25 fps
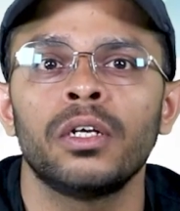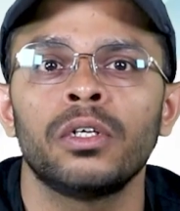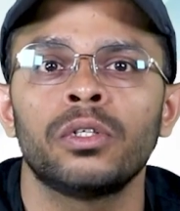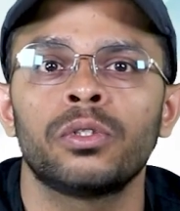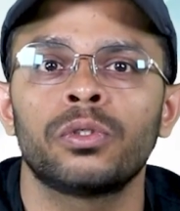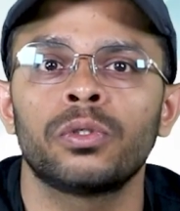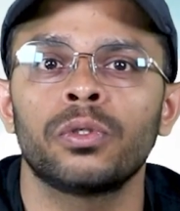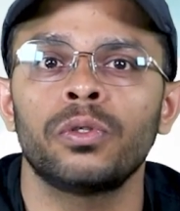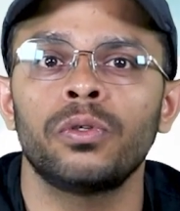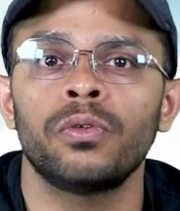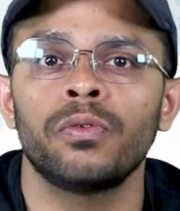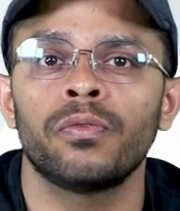
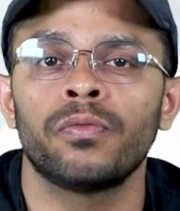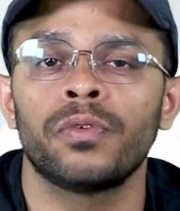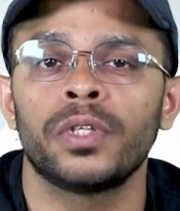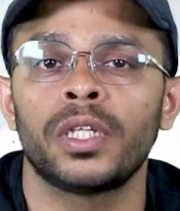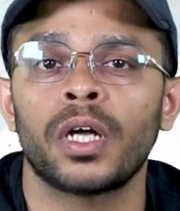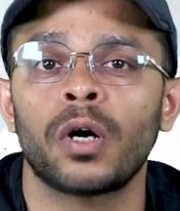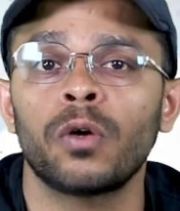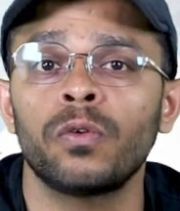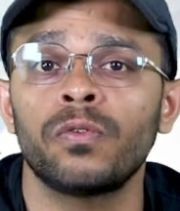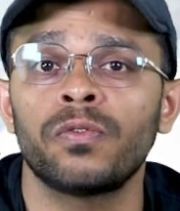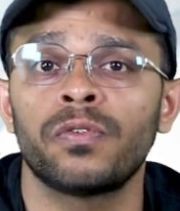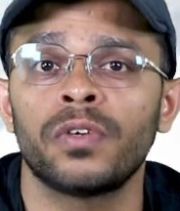So,
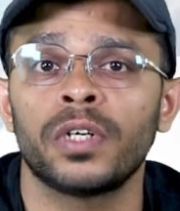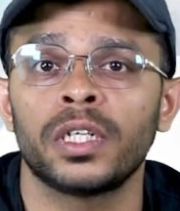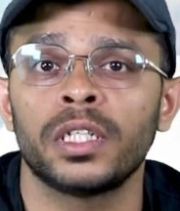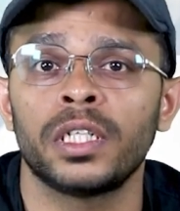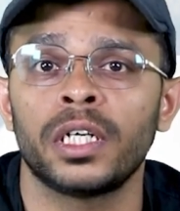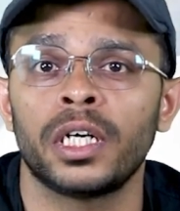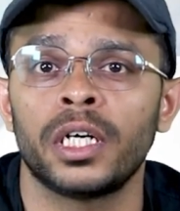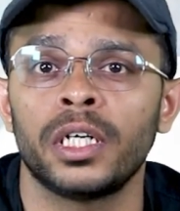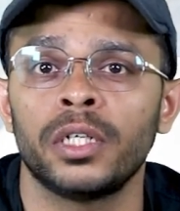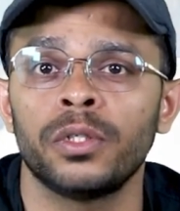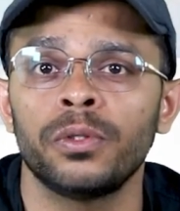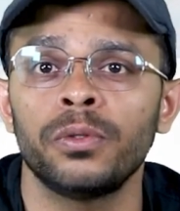without
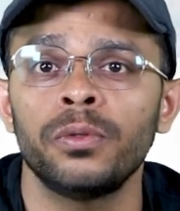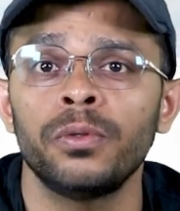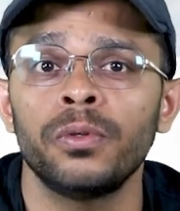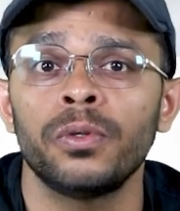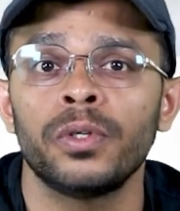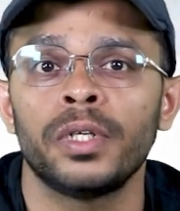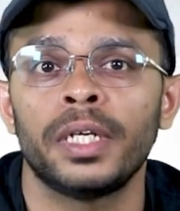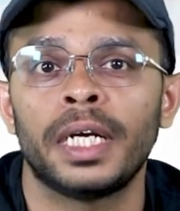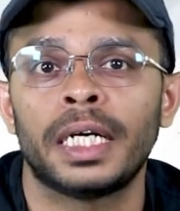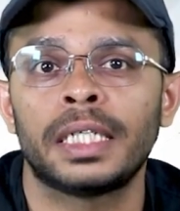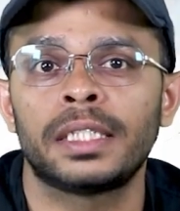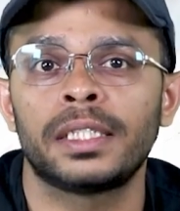further ado,
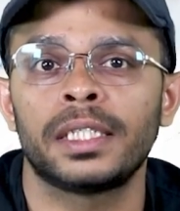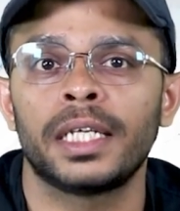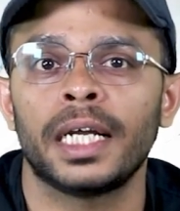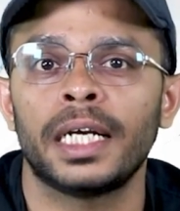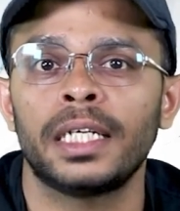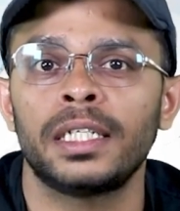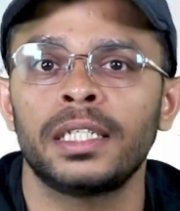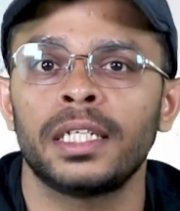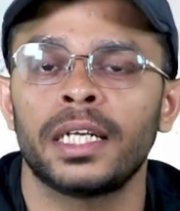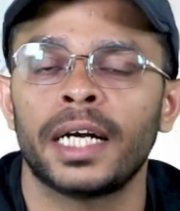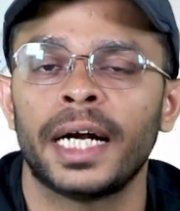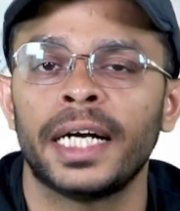let's
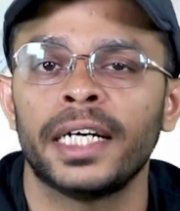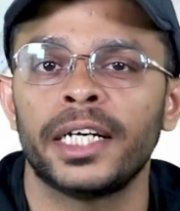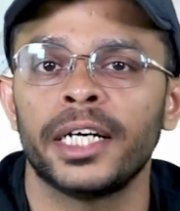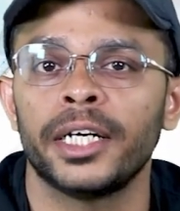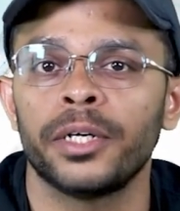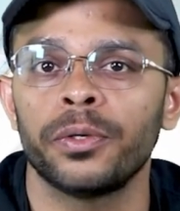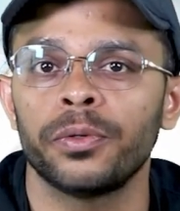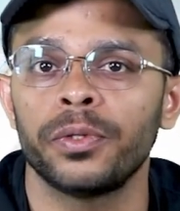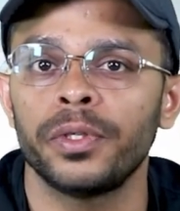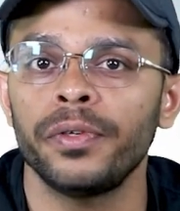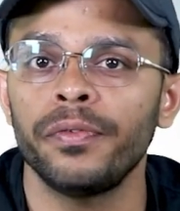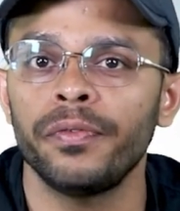get right
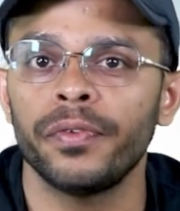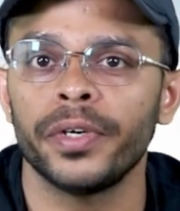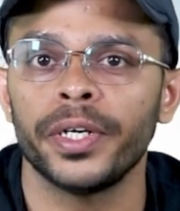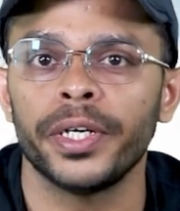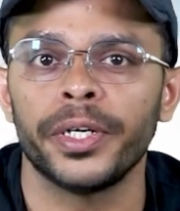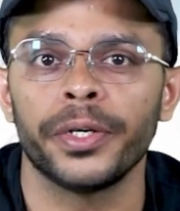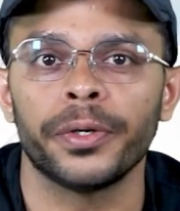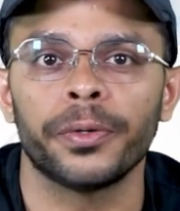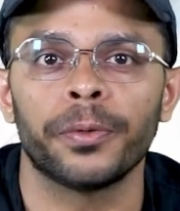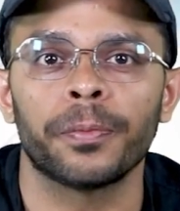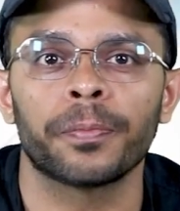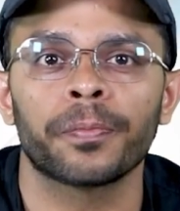into the
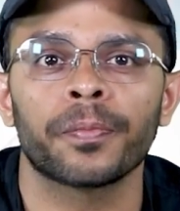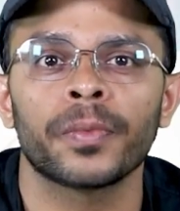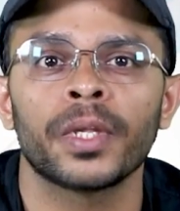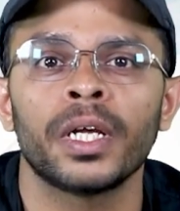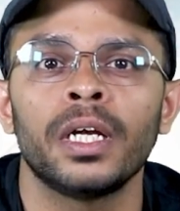video.